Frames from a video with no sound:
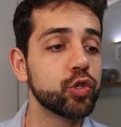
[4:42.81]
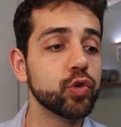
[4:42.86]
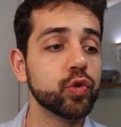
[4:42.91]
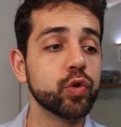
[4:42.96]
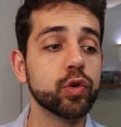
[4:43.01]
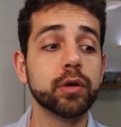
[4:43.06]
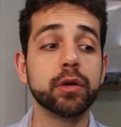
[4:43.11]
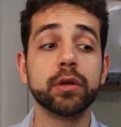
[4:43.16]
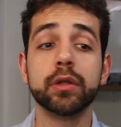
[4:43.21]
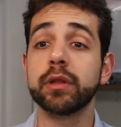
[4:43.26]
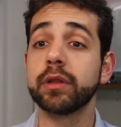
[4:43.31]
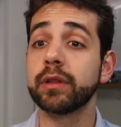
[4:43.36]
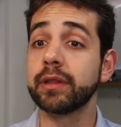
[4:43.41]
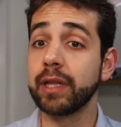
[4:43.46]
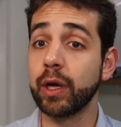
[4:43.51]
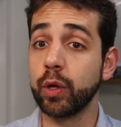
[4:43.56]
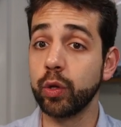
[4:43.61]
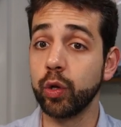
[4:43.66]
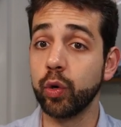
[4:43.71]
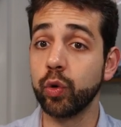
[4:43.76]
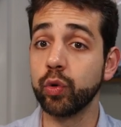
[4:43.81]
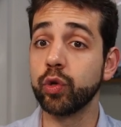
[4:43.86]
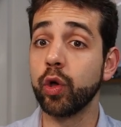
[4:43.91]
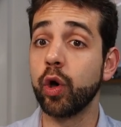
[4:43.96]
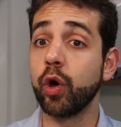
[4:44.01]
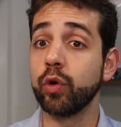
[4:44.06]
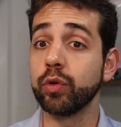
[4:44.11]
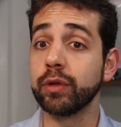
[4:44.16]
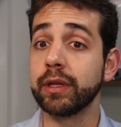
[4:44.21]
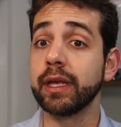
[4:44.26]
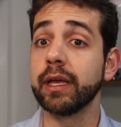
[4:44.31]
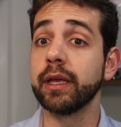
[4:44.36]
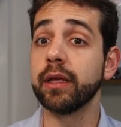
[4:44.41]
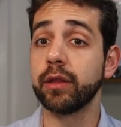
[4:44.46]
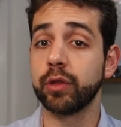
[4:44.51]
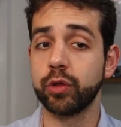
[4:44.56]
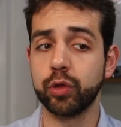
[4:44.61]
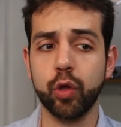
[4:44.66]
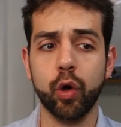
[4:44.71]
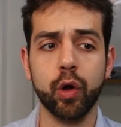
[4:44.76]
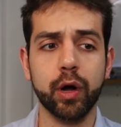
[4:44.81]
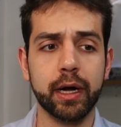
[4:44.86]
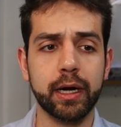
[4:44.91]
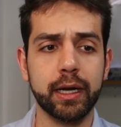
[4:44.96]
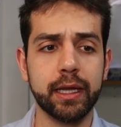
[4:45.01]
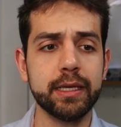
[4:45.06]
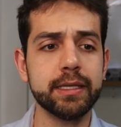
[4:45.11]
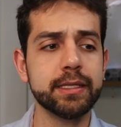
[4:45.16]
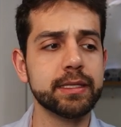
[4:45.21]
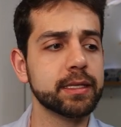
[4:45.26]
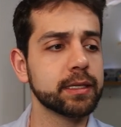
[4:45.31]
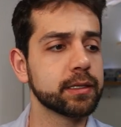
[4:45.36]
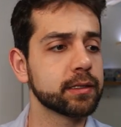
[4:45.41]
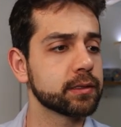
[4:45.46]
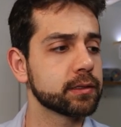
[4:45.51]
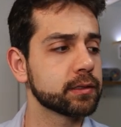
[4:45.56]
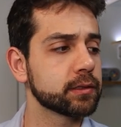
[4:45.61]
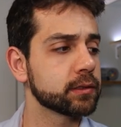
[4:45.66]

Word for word: to download all the Docker list,